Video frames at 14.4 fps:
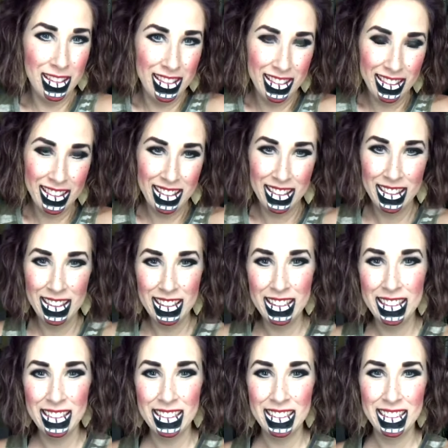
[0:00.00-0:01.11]

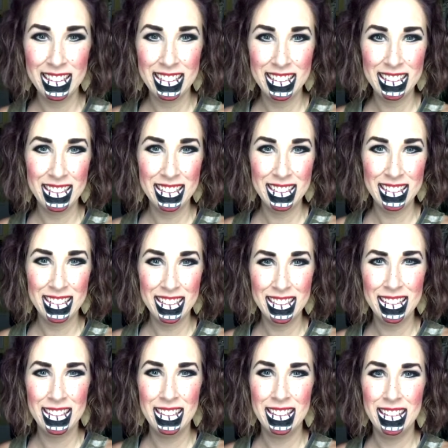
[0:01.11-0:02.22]

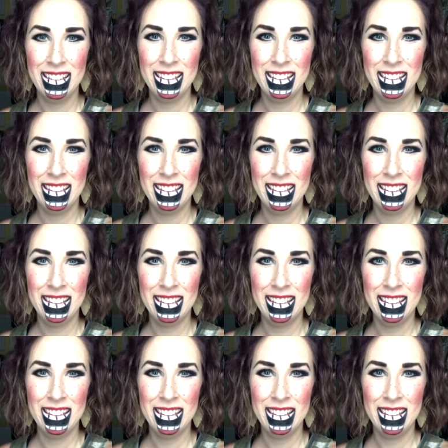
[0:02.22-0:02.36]
(silence)